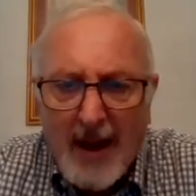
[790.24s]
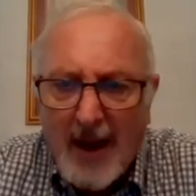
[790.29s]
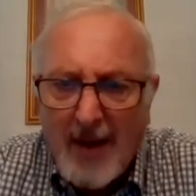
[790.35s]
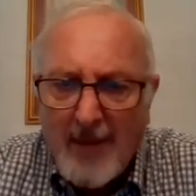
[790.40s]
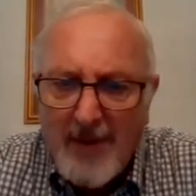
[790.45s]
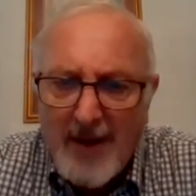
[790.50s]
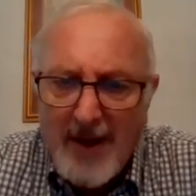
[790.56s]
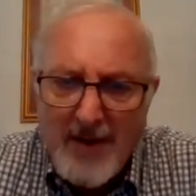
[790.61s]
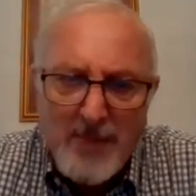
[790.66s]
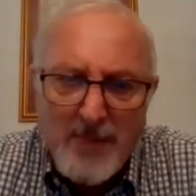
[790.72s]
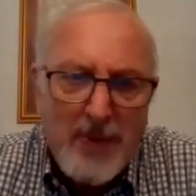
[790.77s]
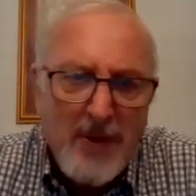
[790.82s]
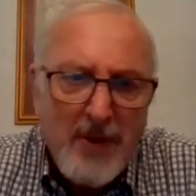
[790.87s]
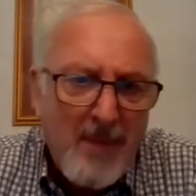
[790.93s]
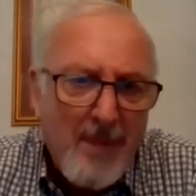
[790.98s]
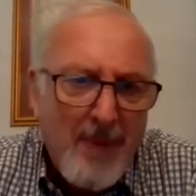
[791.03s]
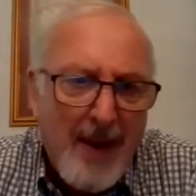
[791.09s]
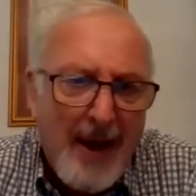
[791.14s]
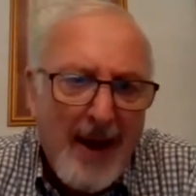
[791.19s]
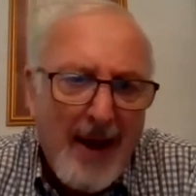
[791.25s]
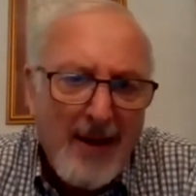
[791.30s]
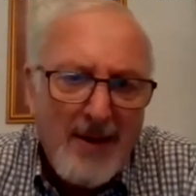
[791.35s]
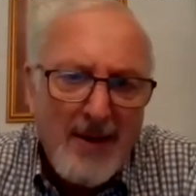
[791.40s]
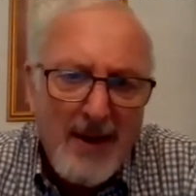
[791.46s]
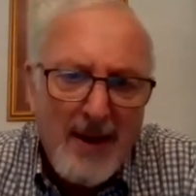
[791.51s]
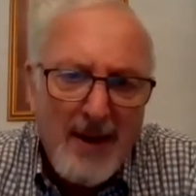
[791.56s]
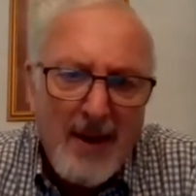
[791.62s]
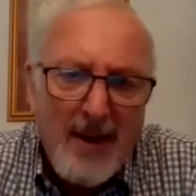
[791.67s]
Here's pretty bad,
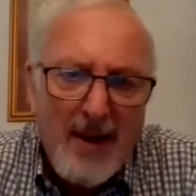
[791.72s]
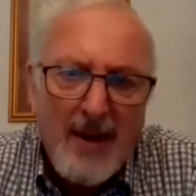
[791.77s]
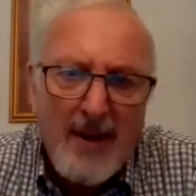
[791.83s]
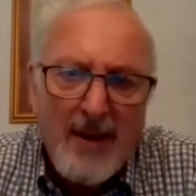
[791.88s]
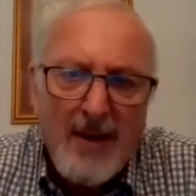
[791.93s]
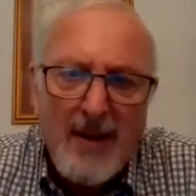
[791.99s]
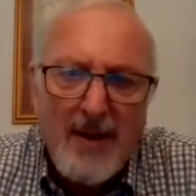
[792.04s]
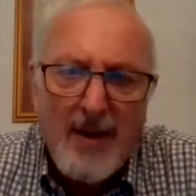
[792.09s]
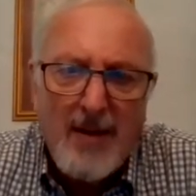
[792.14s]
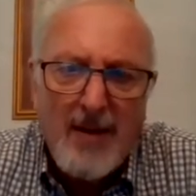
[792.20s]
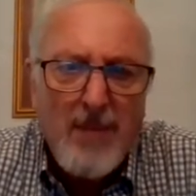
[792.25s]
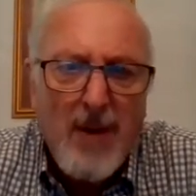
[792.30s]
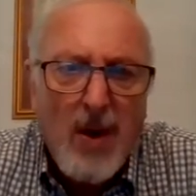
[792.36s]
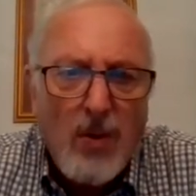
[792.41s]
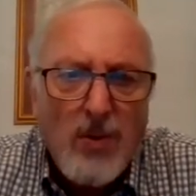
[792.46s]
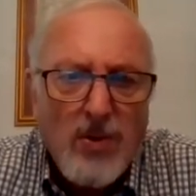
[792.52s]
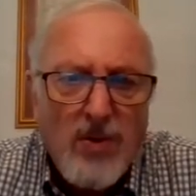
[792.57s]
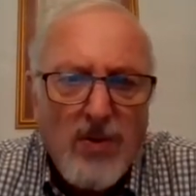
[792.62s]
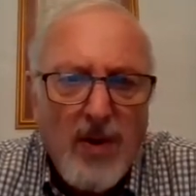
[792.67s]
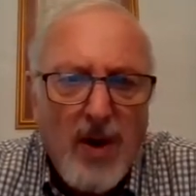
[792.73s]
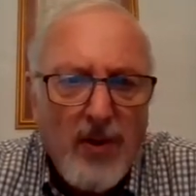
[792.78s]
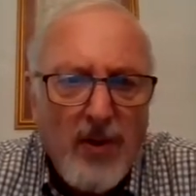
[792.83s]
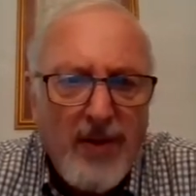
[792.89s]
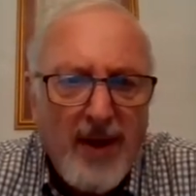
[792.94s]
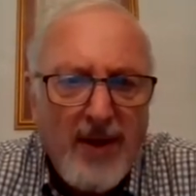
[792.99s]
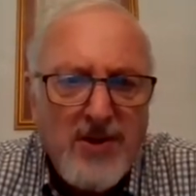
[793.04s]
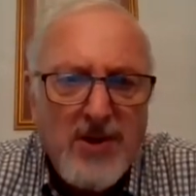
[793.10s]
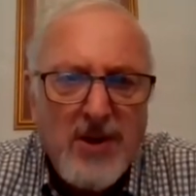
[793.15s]
mold growth,
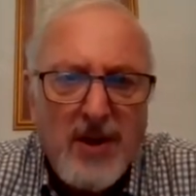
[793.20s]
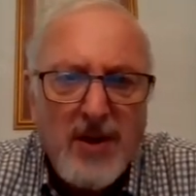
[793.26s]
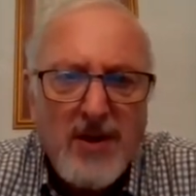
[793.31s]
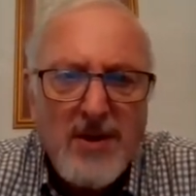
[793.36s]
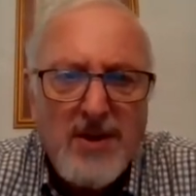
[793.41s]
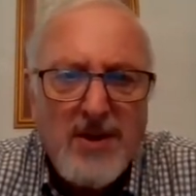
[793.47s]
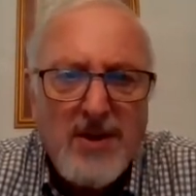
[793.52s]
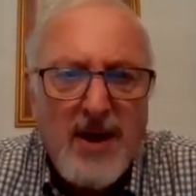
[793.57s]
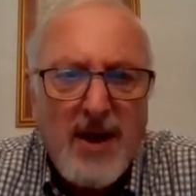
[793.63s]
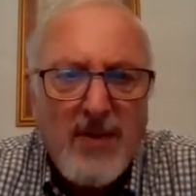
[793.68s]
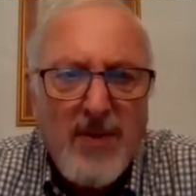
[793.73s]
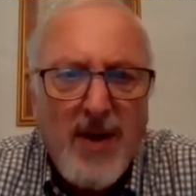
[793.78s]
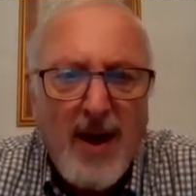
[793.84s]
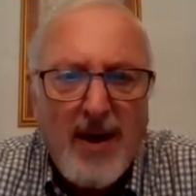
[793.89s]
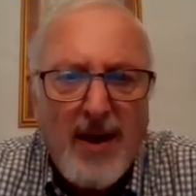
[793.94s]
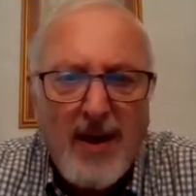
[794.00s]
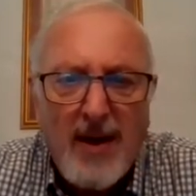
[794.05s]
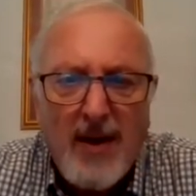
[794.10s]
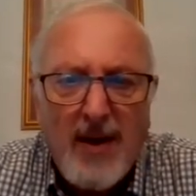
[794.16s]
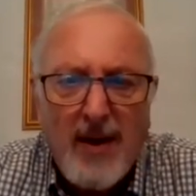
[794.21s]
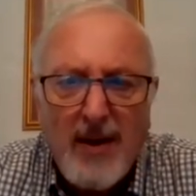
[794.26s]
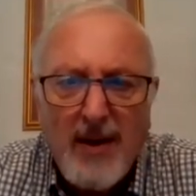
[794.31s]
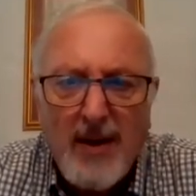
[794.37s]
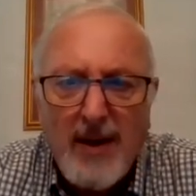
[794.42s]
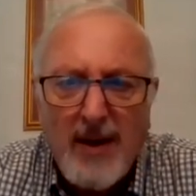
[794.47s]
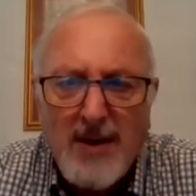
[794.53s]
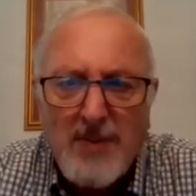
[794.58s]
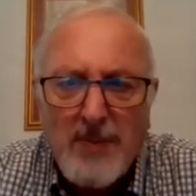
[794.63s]
as you can see right here, and
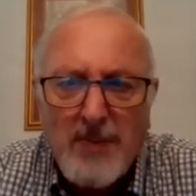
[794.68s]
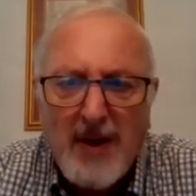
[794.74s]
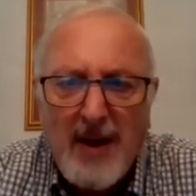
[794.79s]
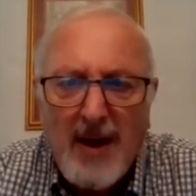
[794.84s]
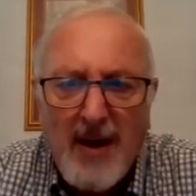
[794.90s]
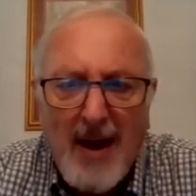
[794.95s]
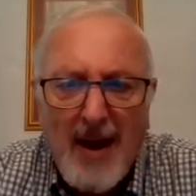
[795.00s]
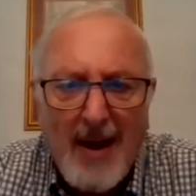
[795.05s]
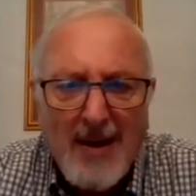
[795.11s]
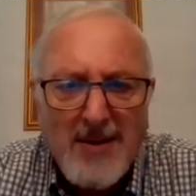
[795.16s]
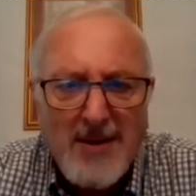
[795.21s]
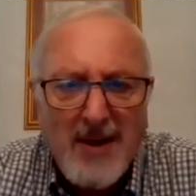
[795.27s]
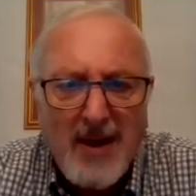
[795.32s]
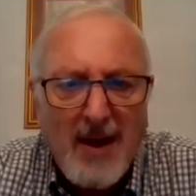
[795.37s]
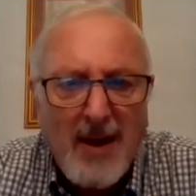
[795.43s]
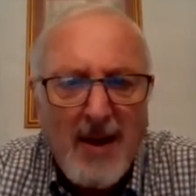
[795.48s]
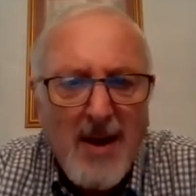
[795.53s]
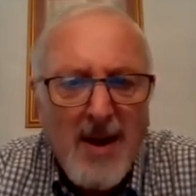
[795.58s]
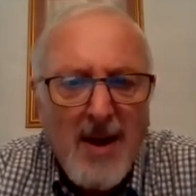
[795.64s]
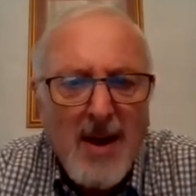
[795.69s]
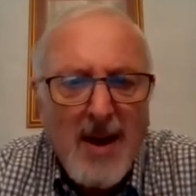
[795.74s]
it's pretty nasty.